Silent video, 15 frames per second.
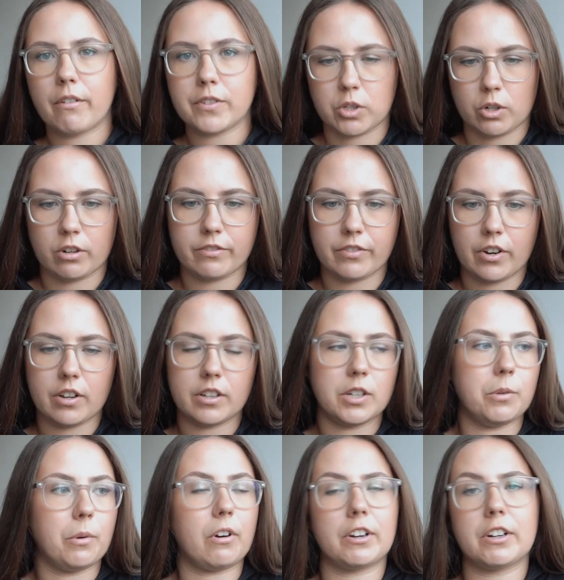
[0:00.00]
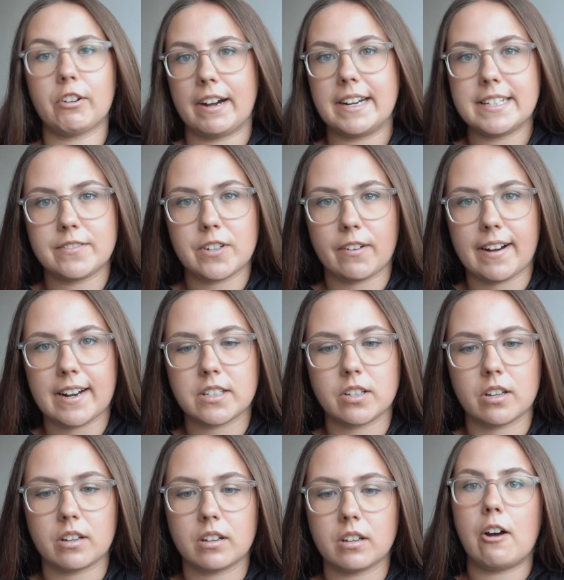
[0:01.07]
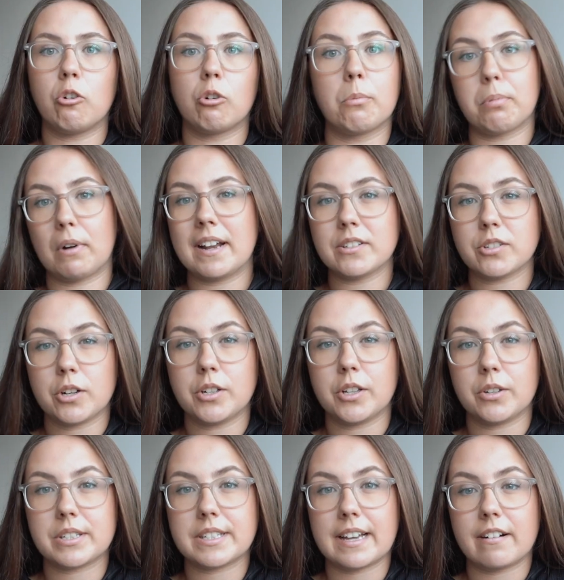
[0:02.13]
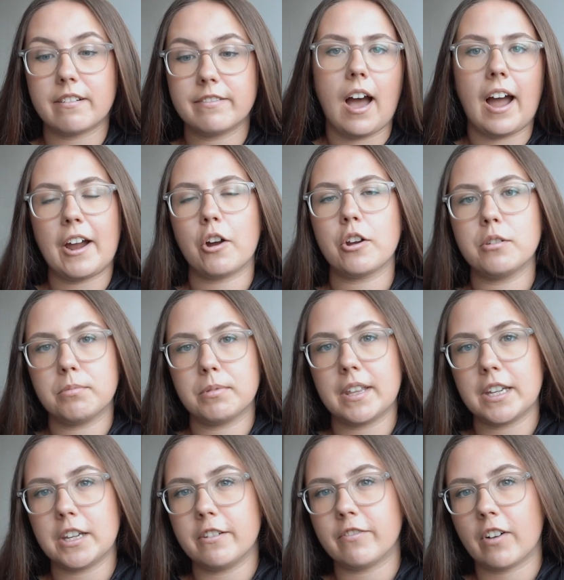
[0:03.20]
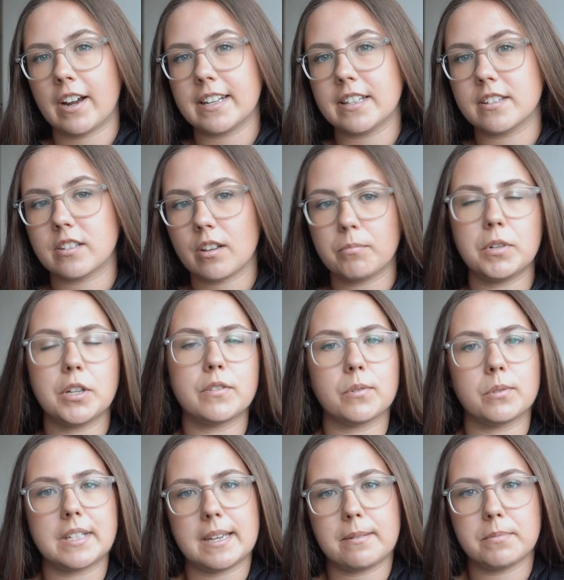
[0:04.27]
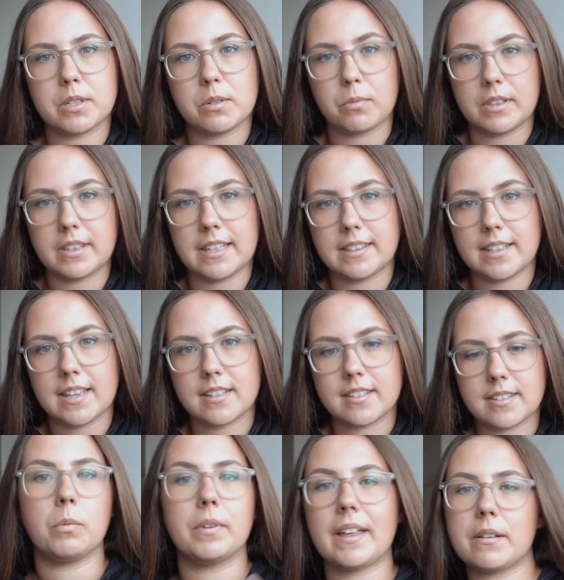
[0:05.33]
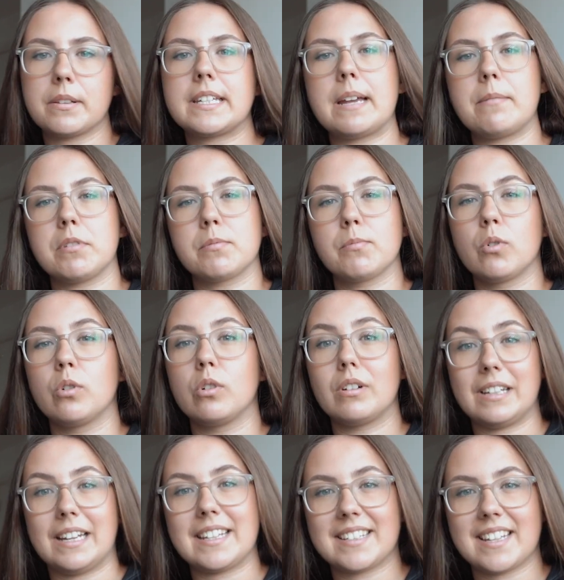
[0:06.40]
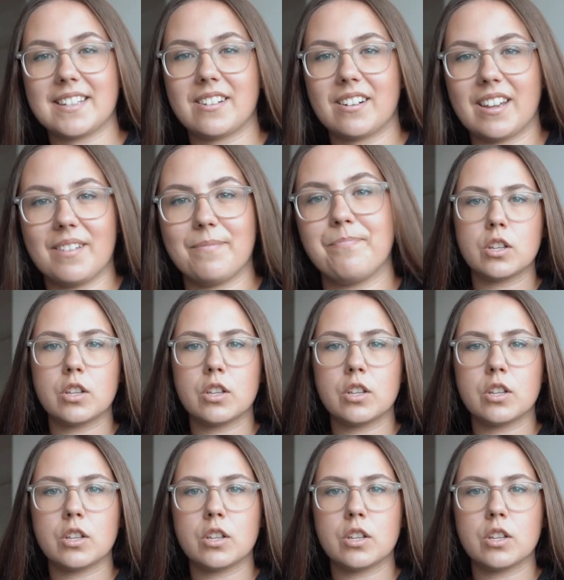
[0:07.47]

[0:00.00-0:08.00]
a photographer, you are a creative director or a brand owner yourself, I hope that you find some useful tips within this. Without saying much more, let's get stuck in.